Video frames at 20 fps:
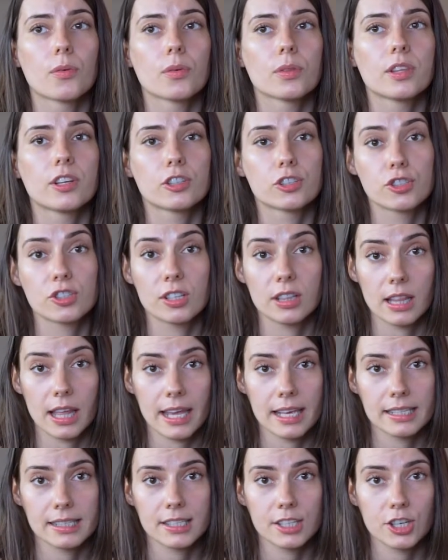there's
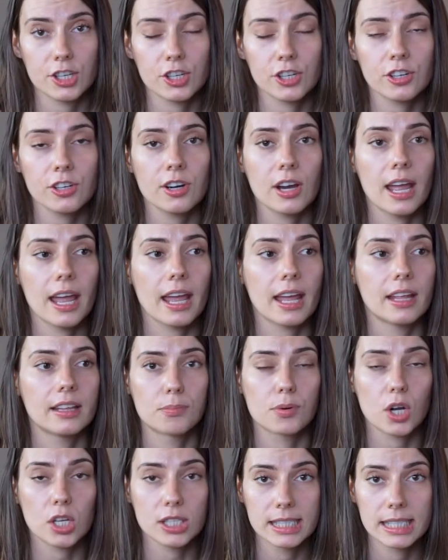delays here, and
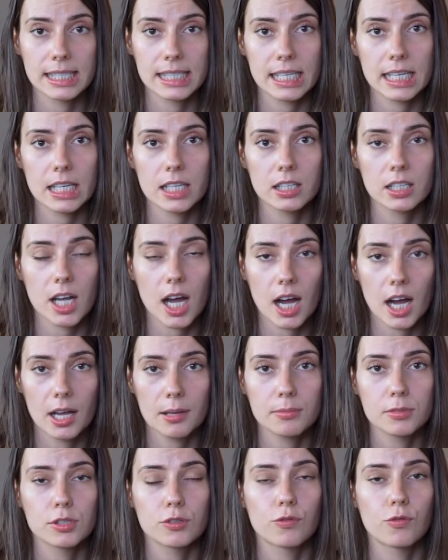processing
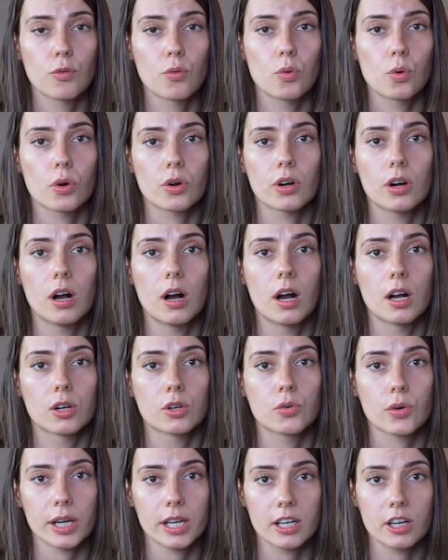times for a
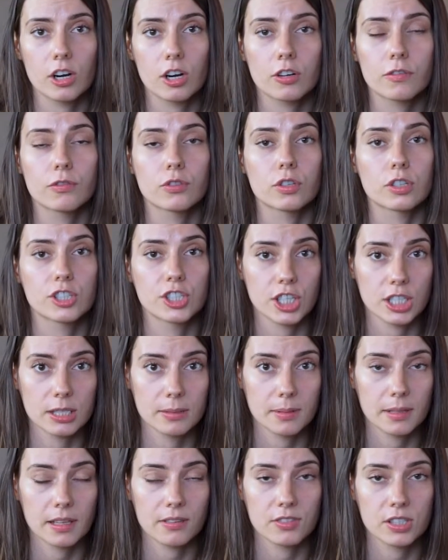green card for
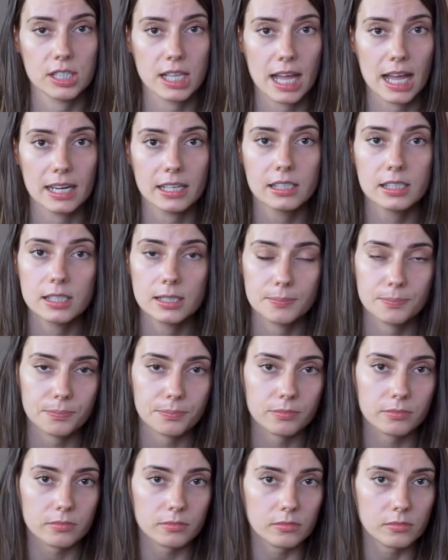adjustment of status,
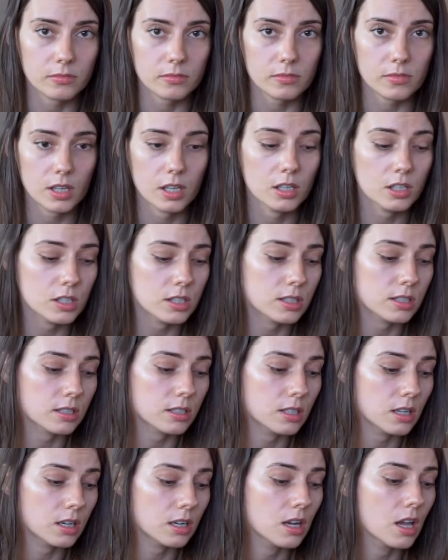it's
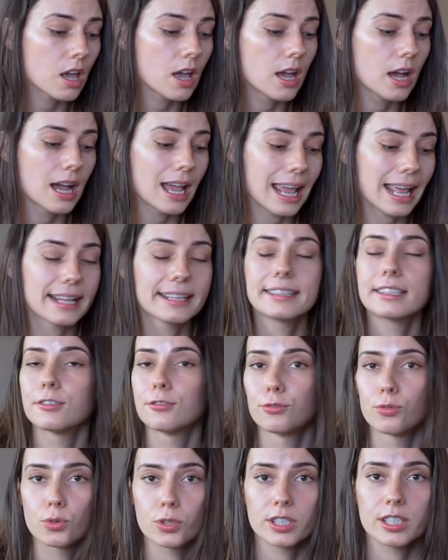8 to
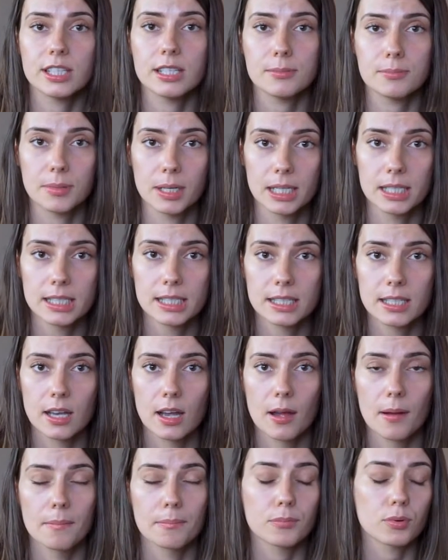14 months.
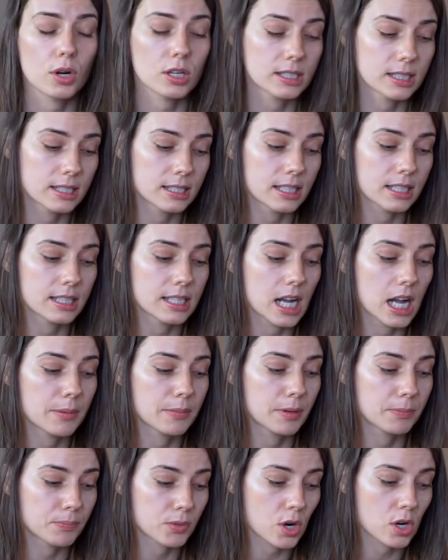Processing
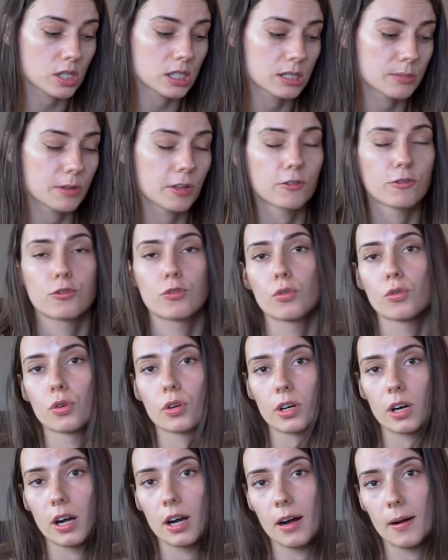time approximate
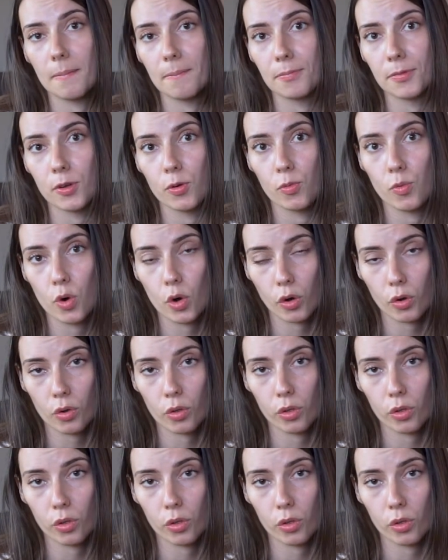for work